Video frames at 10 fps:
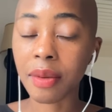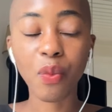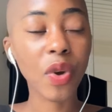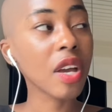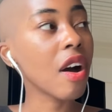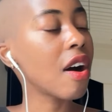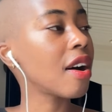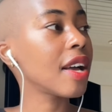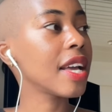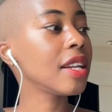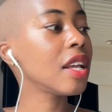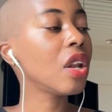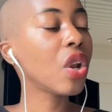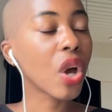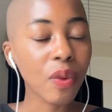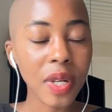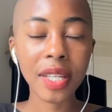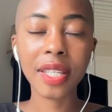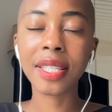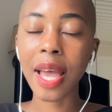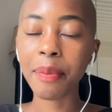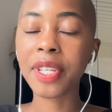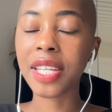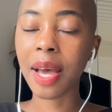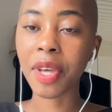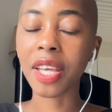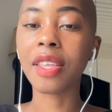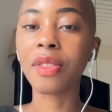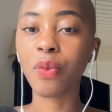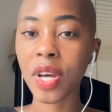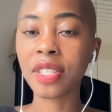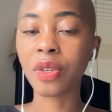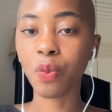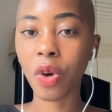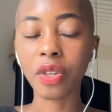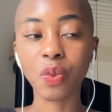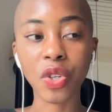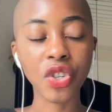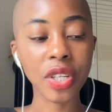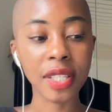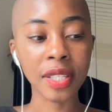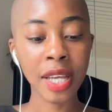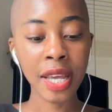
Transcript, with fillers: We are in a loneliness epidemic in the Western world, which is